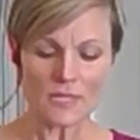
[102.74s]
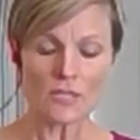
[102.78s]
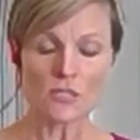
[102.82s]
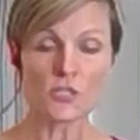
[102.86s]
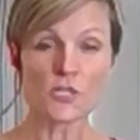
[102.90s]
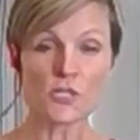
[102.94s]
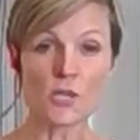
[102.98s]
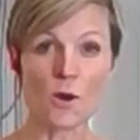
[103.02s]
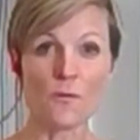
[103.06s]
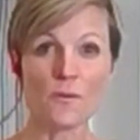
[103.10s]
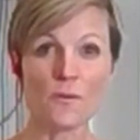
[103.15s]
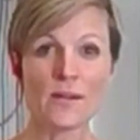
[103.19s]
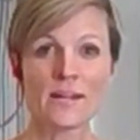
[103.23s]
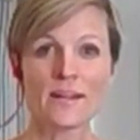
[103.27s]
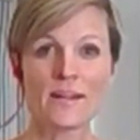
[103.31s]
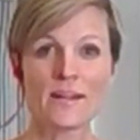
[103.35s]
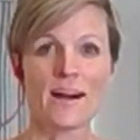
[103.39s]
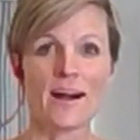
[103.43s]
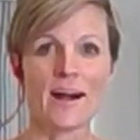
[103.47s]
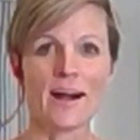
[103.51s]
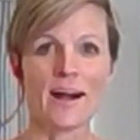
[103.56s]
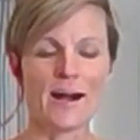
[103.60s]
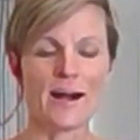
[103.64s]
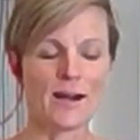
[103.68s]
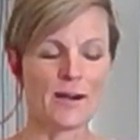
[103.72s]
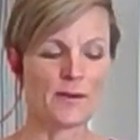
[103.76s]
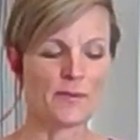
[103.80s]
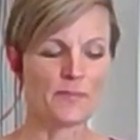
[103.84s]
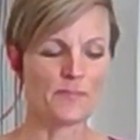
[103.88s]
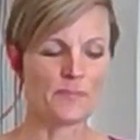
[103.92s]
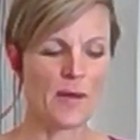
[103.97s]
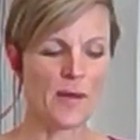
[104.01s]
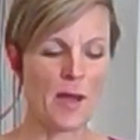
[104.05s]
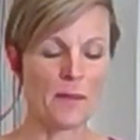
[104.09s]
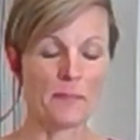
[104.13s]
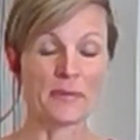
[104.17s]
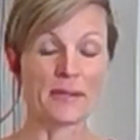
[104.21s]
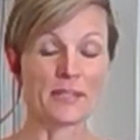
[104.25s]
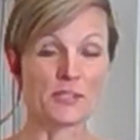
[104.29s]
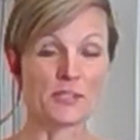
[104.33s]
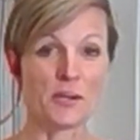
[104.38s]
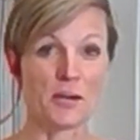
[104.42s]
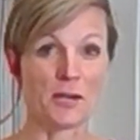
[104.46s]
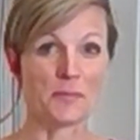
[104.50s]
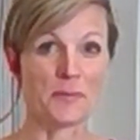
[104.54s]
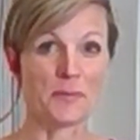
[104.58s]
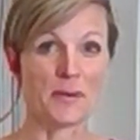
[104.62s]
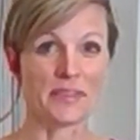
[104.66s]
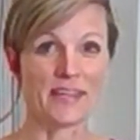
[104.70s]
So I'm going to
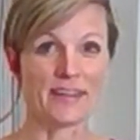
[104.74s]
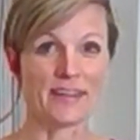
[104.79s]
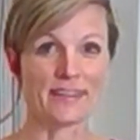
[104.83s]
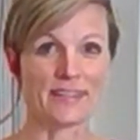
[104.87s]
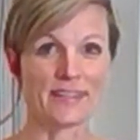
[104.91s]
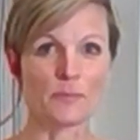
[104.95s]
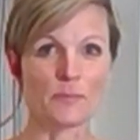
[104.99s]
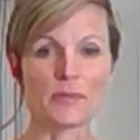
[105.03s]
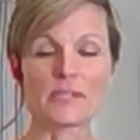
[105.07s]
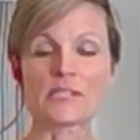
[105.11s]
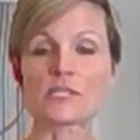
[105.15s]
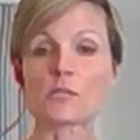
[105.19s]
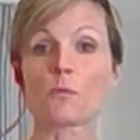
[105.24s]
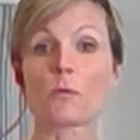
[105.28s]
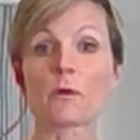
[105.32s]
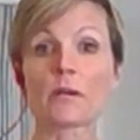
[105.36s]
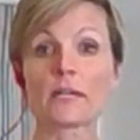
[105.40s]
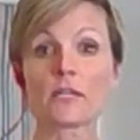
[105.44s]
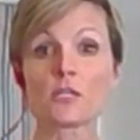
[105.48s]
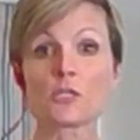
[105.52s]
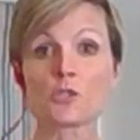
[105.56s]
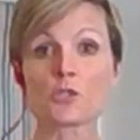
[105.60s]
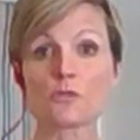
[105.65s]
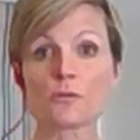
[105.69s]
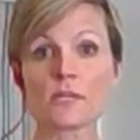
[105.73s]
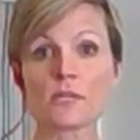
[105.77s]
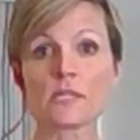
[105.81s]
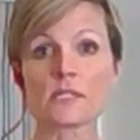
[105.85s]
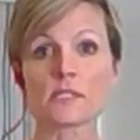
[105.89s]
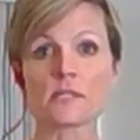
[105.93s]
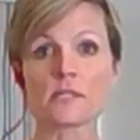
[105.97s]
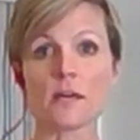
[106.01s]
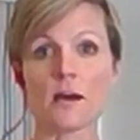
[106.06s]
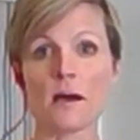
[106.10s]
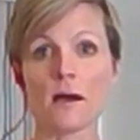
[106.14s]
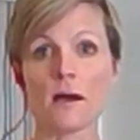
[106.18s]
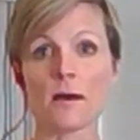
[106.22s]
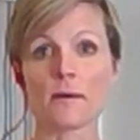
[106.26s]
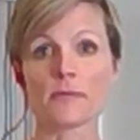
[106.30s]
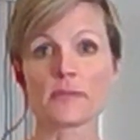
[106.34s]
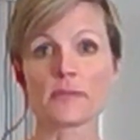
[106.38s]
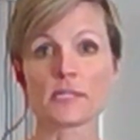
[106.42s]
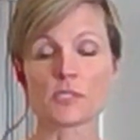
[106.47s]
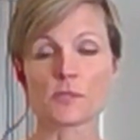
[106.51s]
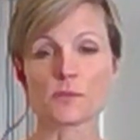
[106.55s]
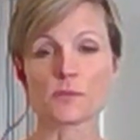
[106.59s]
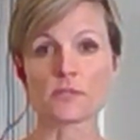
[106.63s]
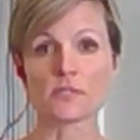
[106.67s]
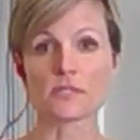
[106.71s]
talk about that a little bit. So we're going to do
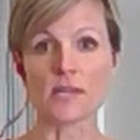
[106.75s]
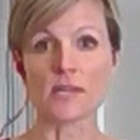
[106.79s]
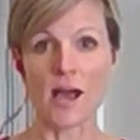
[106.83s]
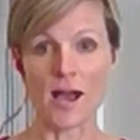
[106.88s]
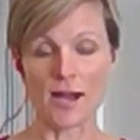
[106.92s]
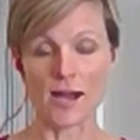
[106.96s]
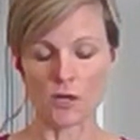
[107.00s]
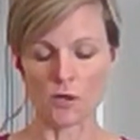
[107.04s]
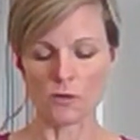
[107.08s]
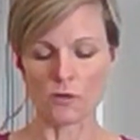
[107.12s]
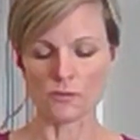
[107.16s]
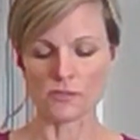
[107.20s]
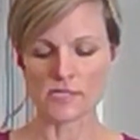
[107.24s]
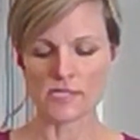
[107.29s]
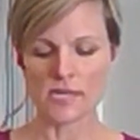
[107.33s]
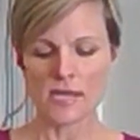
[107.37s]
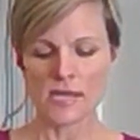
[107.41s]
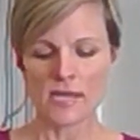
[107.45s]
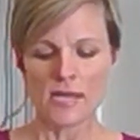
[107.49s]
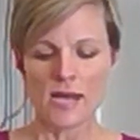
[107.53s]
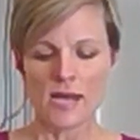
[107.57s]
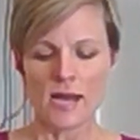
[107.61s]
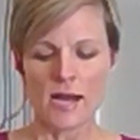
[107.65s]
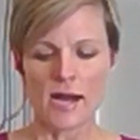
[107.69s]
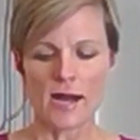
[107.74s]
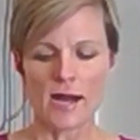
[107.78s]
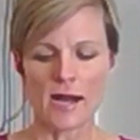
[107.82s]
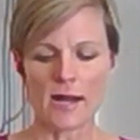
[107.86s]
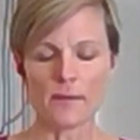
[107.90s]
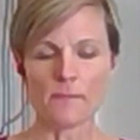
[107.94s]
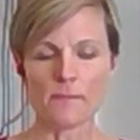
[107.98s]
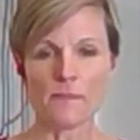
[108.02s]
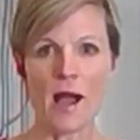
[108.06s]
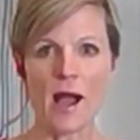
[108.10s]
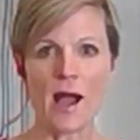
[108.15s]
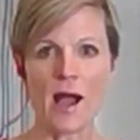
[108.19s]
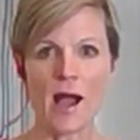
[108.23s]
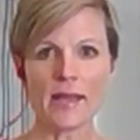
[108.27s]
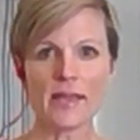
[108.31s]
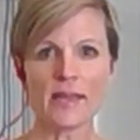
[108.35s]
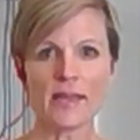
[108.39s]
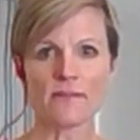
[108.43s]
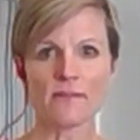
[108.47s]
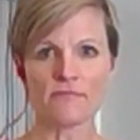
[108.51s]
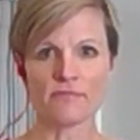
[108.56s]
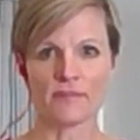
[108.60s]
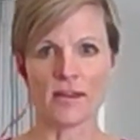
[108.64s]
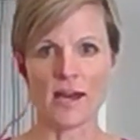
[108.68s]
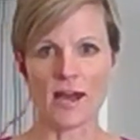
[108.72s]
these tacos. I
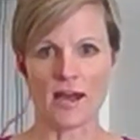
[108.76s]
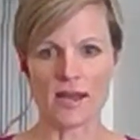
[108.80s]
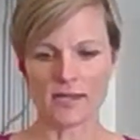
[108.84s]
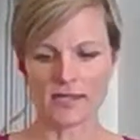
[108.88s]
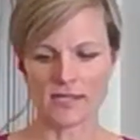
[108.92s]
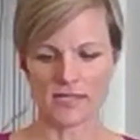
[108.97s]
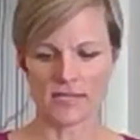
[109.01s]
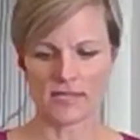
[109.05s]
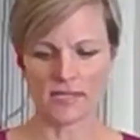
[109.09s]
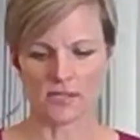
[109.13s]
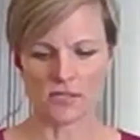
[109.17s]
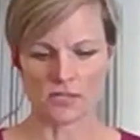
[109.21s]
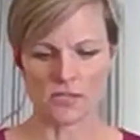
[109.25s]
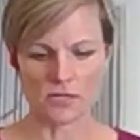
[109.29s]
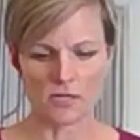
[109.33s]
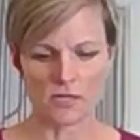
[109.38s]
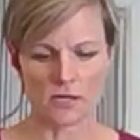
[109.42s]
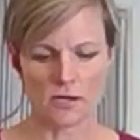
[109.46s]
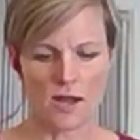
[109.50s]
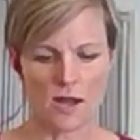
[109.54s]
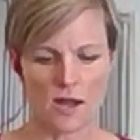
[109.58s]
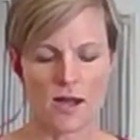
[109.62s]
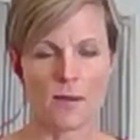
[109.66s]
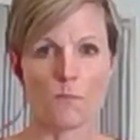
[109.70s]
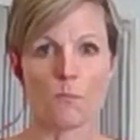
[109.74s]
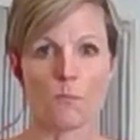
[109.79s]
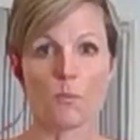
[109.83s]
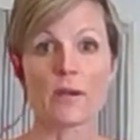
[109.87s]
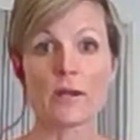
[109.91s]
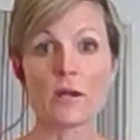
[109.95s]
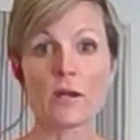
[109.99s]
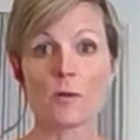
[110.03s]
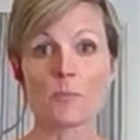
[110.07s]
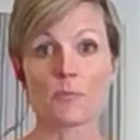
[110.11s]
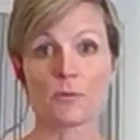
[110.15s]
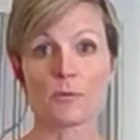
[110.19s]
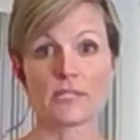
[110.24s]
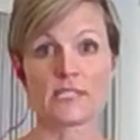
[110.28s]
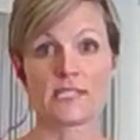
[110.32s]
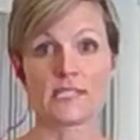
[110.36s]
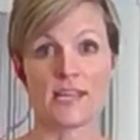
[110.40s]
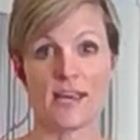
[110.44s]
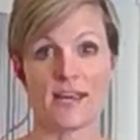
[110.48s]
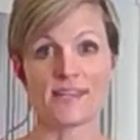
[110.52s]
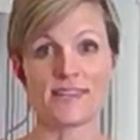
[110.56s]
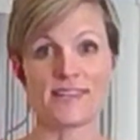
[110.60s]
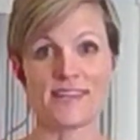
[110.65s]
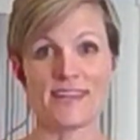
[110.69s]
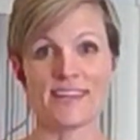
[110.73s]
have got here, we are
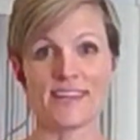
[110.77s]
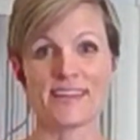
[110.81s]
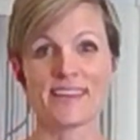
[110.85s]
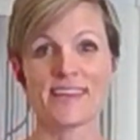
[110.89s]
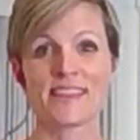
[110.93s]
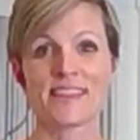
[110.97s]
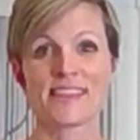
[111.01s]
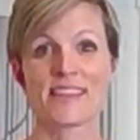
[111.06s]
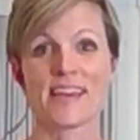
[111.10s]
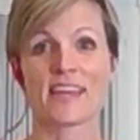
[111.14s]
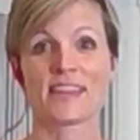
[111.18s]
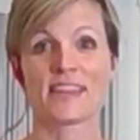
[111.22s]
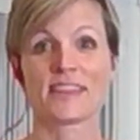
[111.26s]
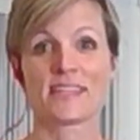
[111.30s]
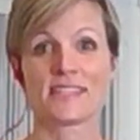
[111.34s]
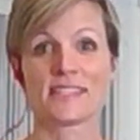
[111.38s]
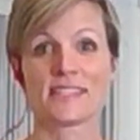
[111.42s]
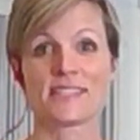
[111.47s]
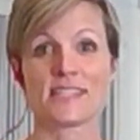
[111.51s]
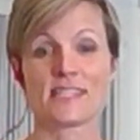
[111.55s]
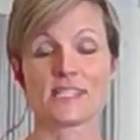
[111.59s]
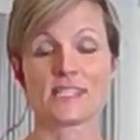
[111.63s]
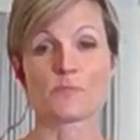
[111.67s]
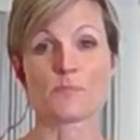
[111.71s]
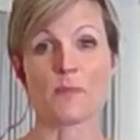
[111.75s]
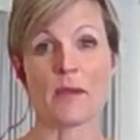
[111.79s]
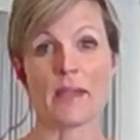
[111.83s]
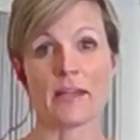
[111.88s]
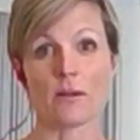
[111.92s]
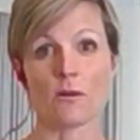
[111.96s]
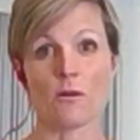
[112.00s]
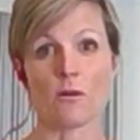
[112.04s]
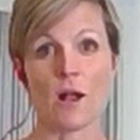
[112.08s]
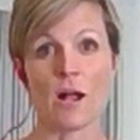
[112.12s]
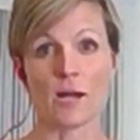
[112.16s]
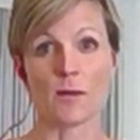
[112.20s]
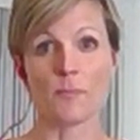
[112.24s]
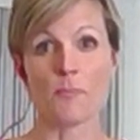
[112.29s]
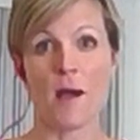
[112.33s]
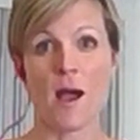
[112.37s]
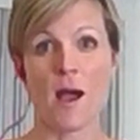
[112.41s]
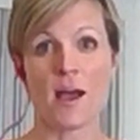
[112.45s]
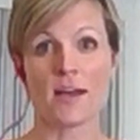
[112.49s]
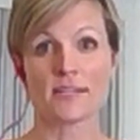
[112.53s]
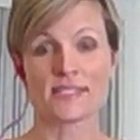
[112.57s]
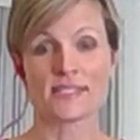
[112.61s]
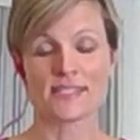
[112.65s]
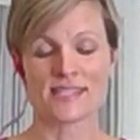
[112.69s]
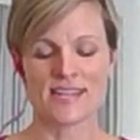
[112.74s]
pretending that this is my crock
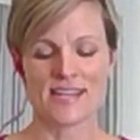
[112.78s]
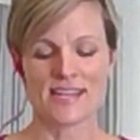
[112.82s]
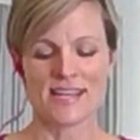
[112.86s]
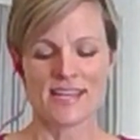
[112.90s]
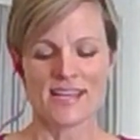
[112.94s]
pot.